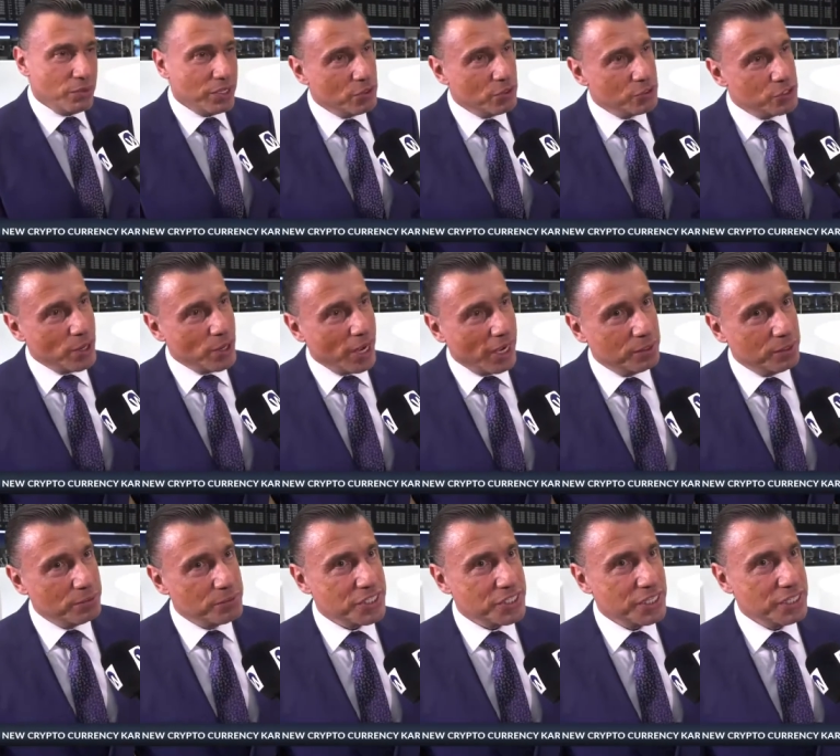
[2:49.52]
we go to
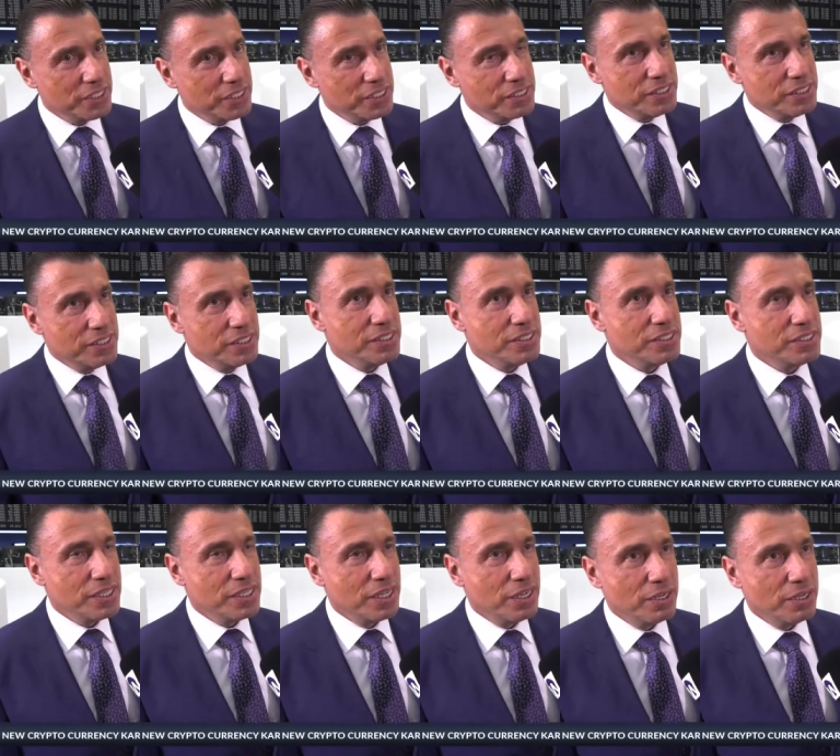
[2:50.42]
100%. This
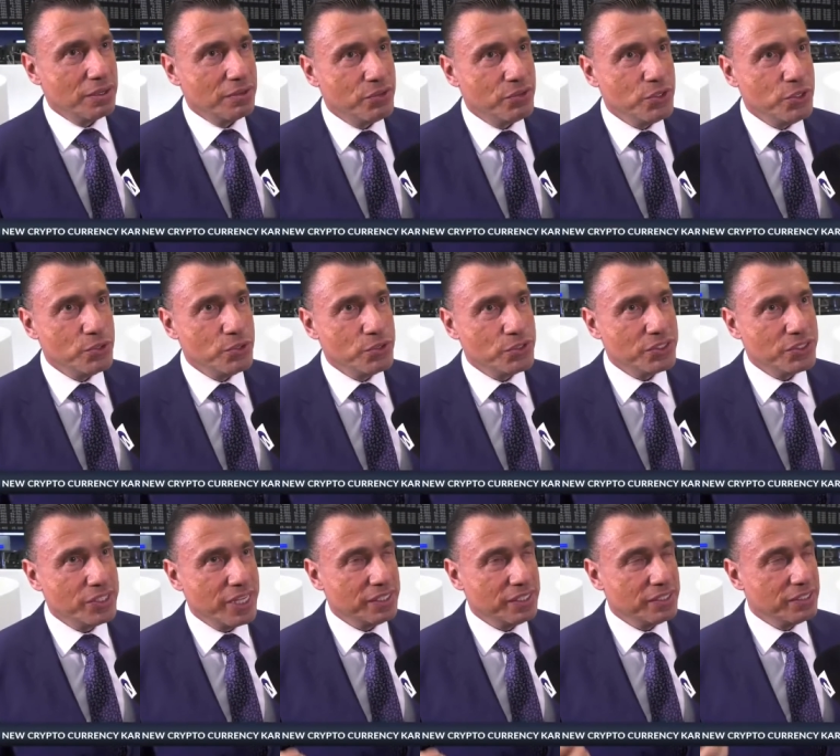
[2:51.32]
is a uh, fuse
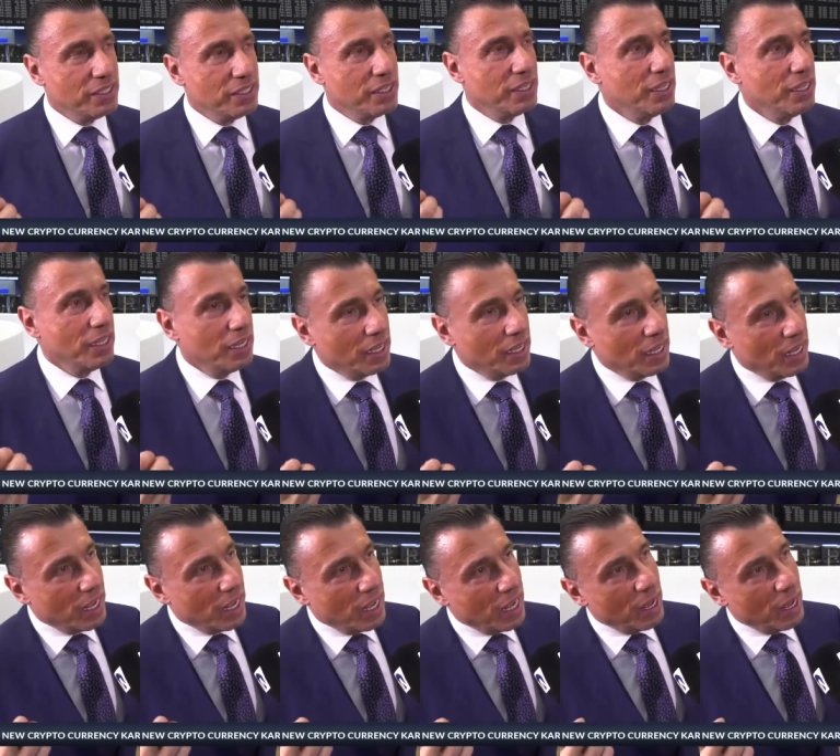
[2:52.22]
that
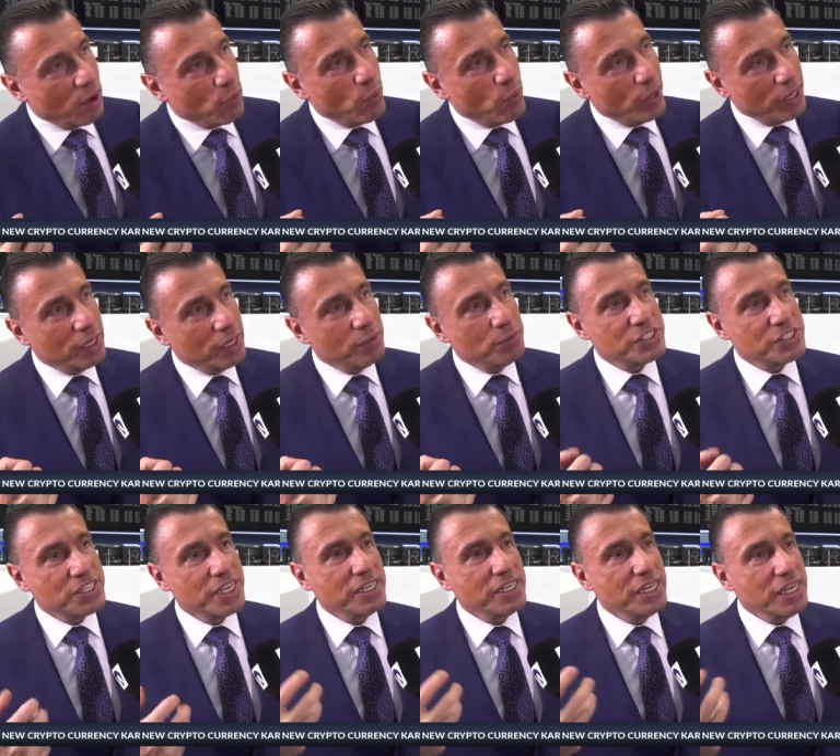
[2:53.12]

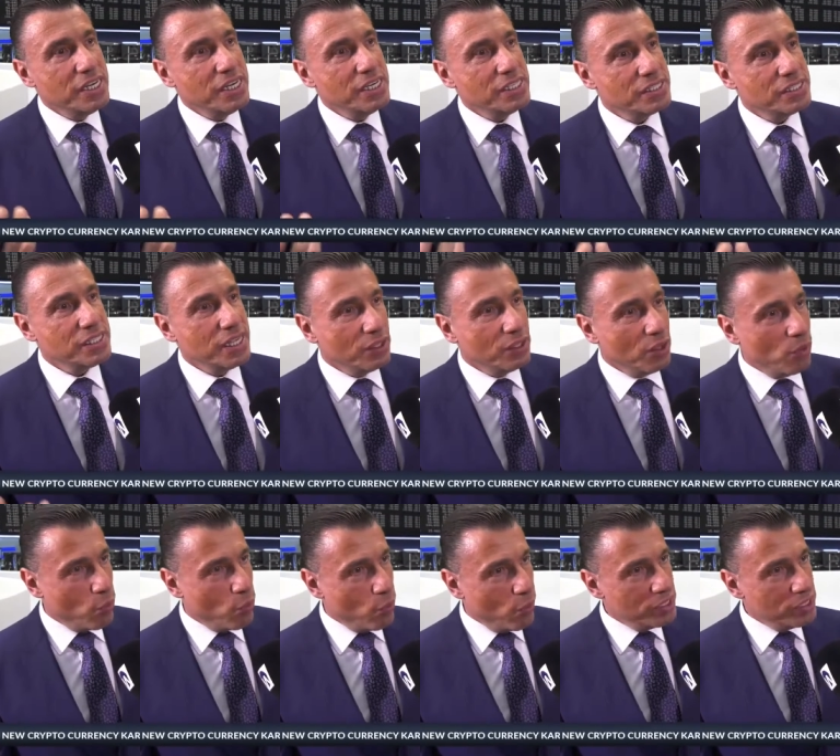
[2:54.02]
100% is that
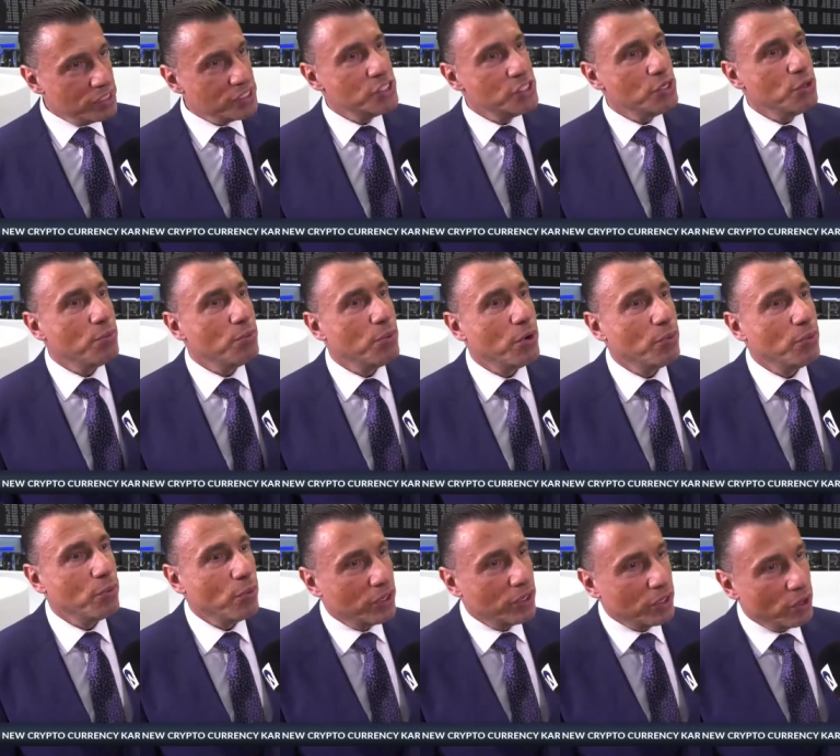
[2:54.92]
one
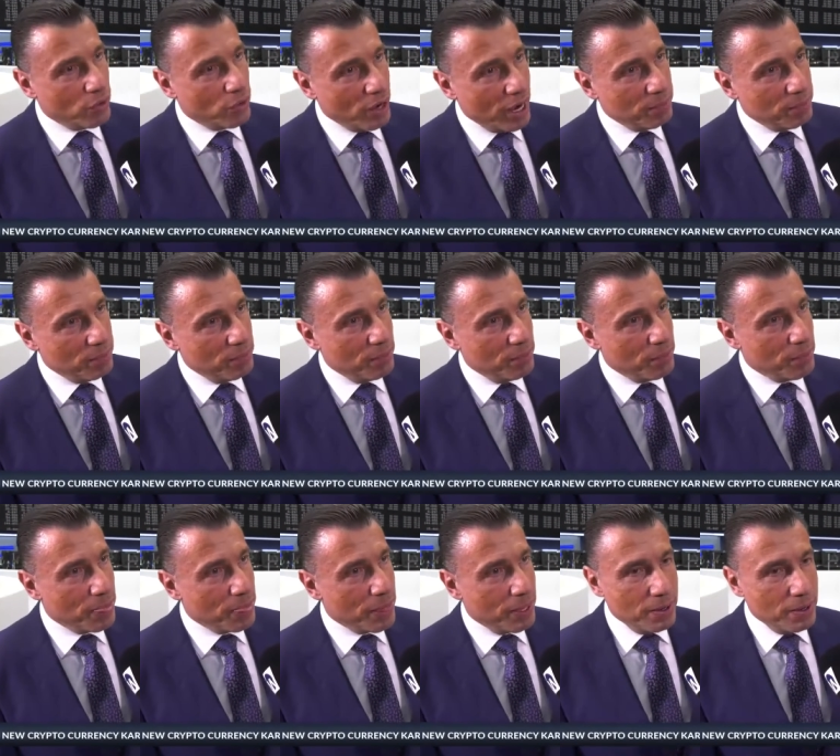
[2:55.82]
0.1 gram
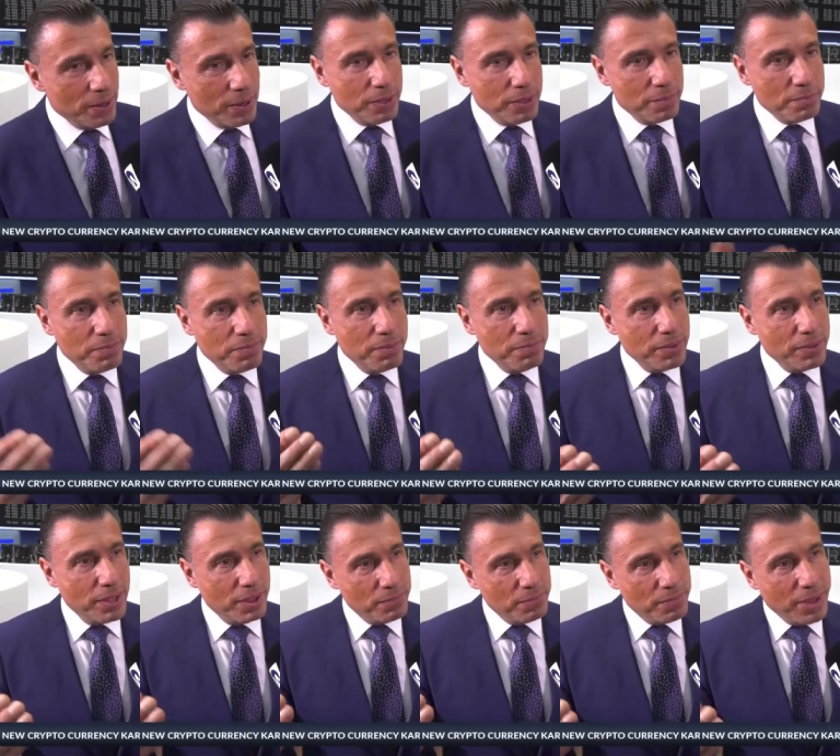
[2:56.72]

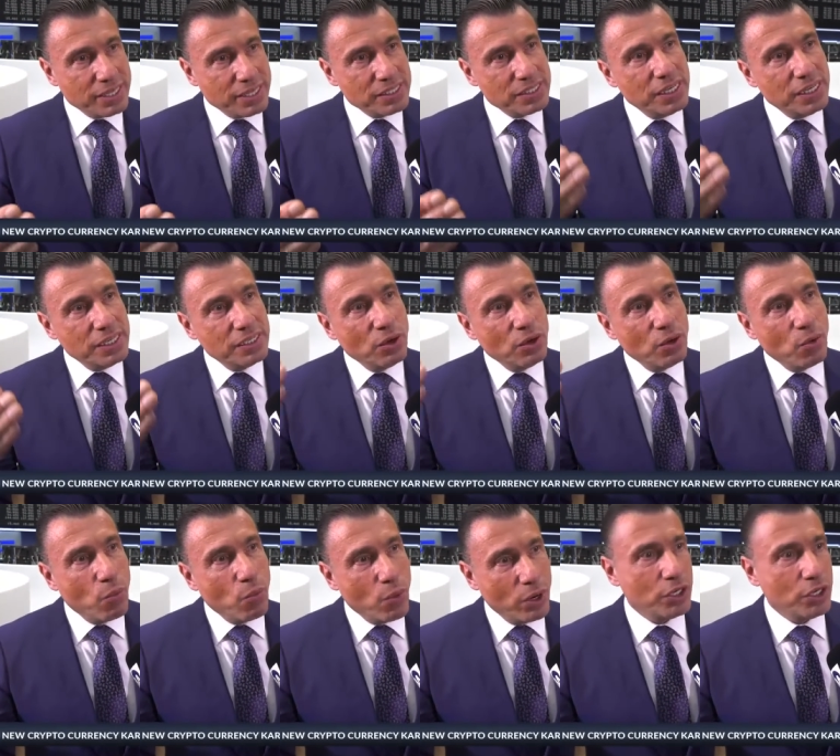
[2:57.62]
backed in
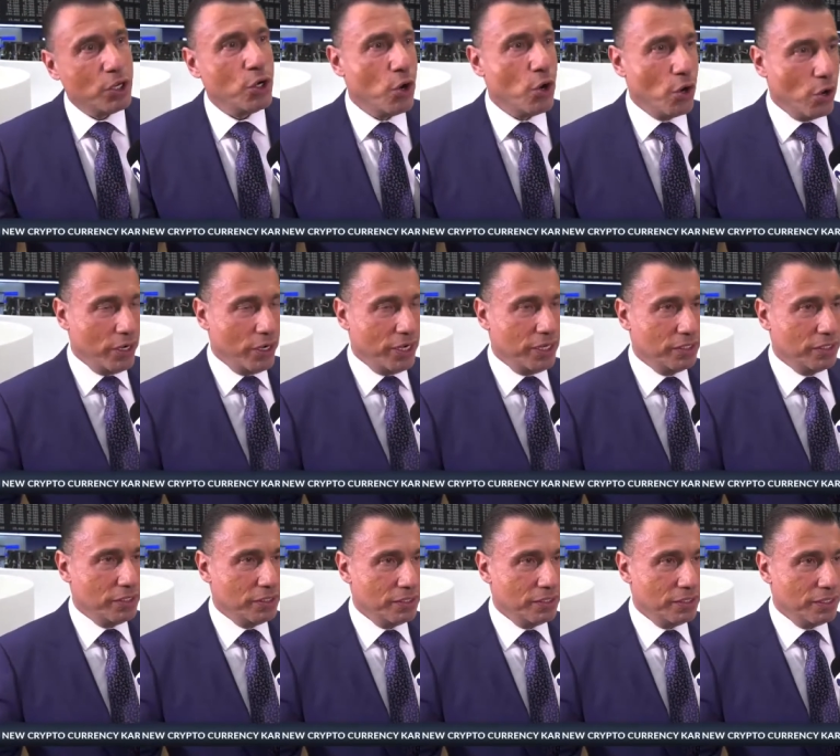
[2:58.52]
one coin.
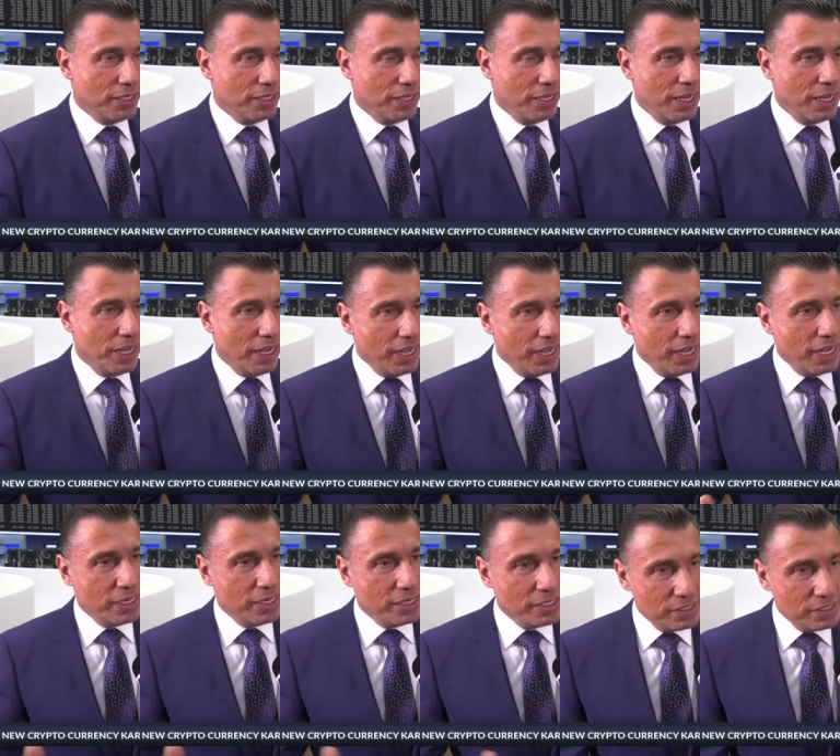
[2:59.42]

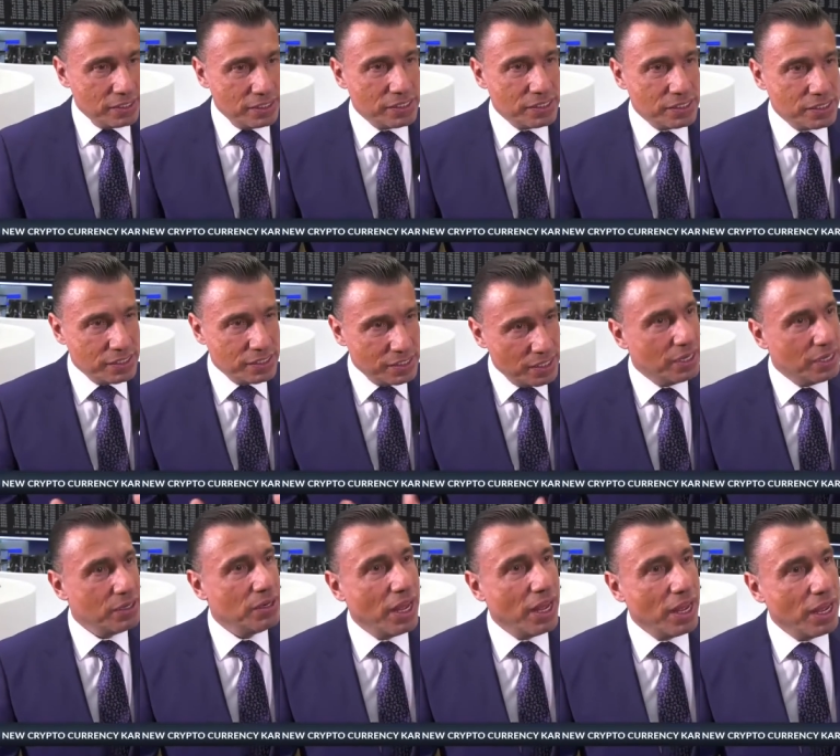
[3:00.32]
And this is
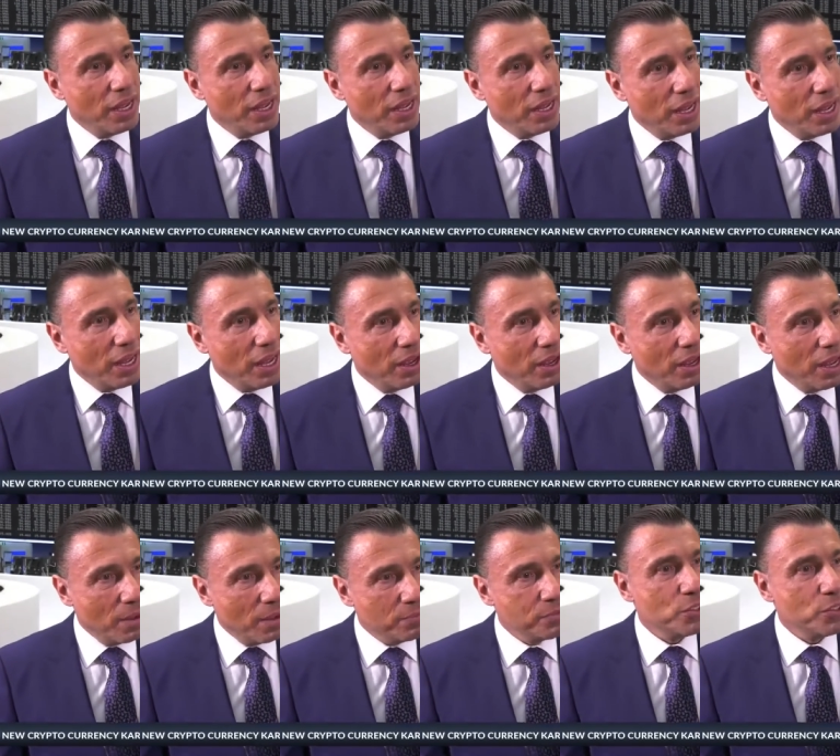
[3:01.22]
then uh,
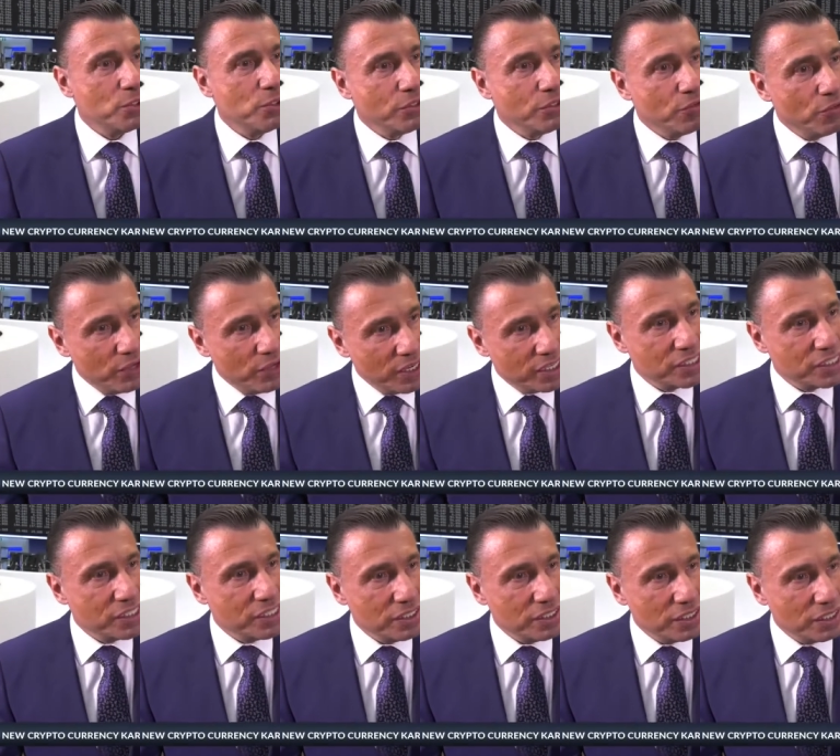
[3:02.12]
uh,
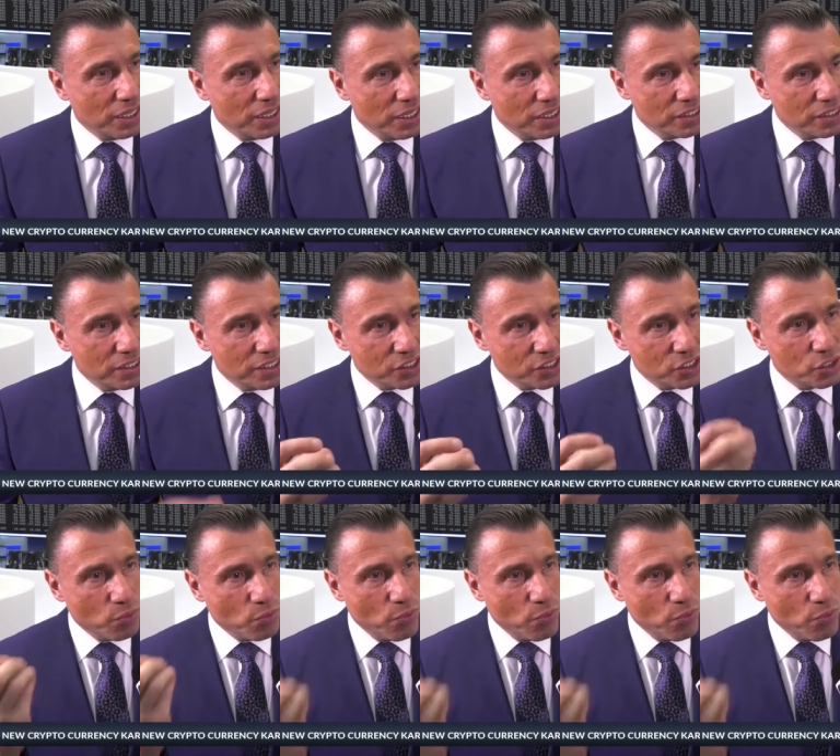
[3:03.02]
fixed in this